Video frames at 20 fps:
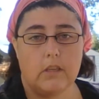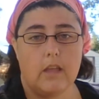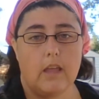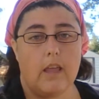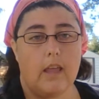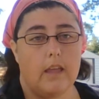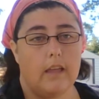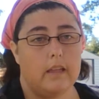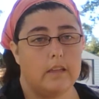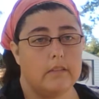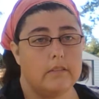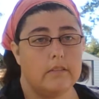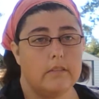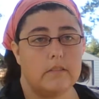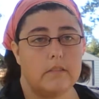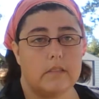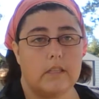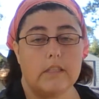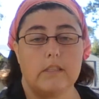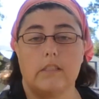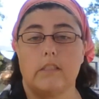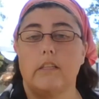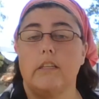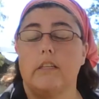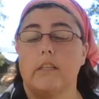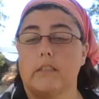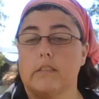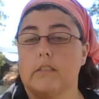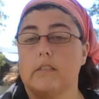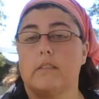and because he
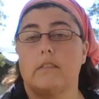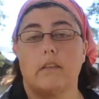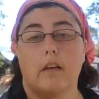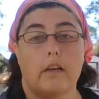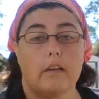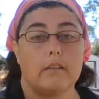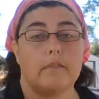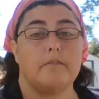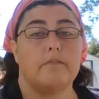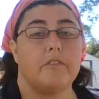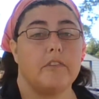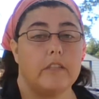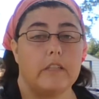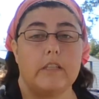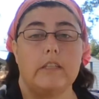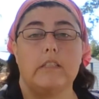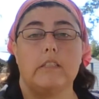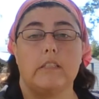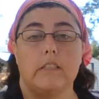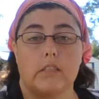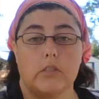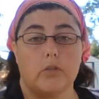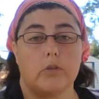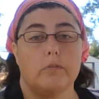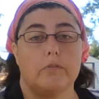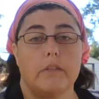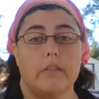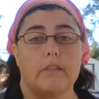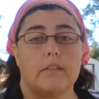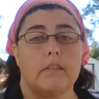does definitely
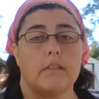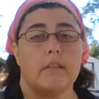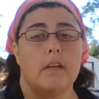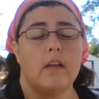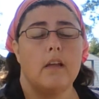deserve it.